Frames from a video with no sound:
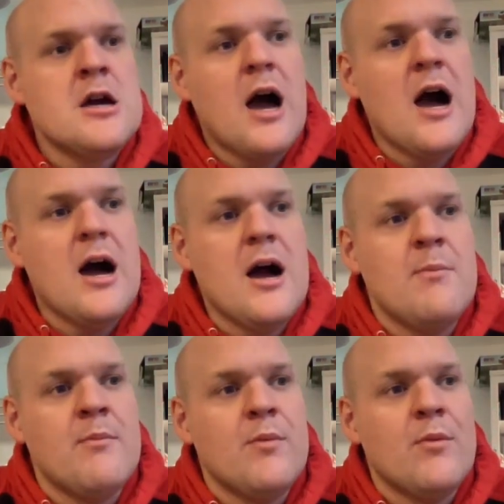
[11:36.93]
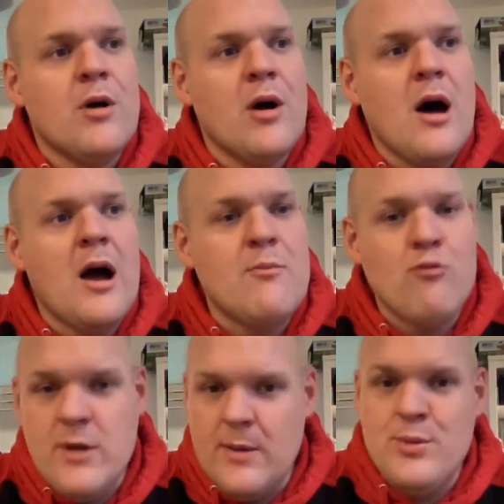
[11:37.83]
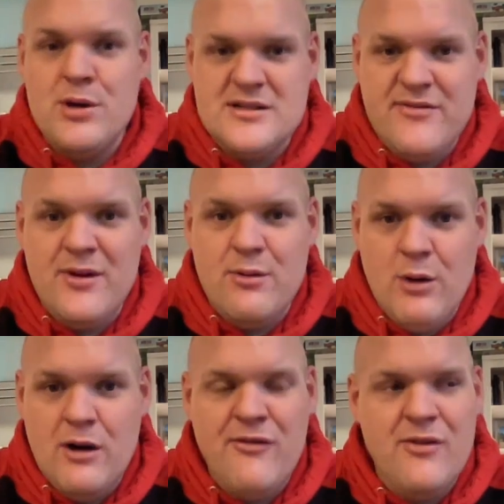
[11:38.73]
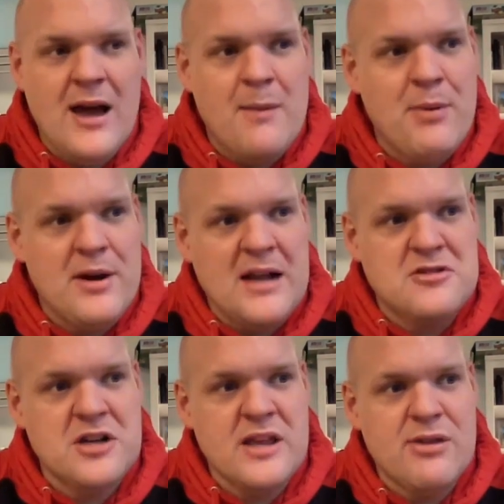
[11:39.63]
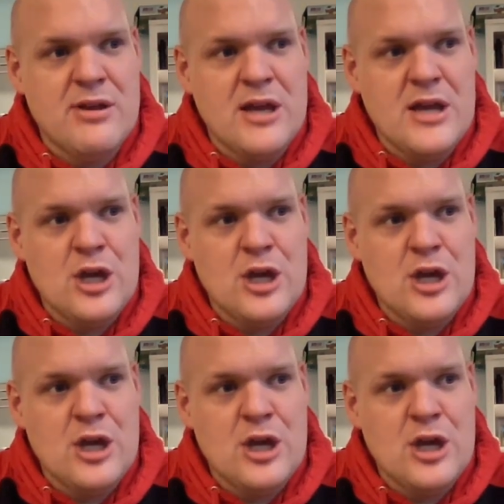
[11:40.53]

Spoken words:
I'm reimbursed very well for that, but actually the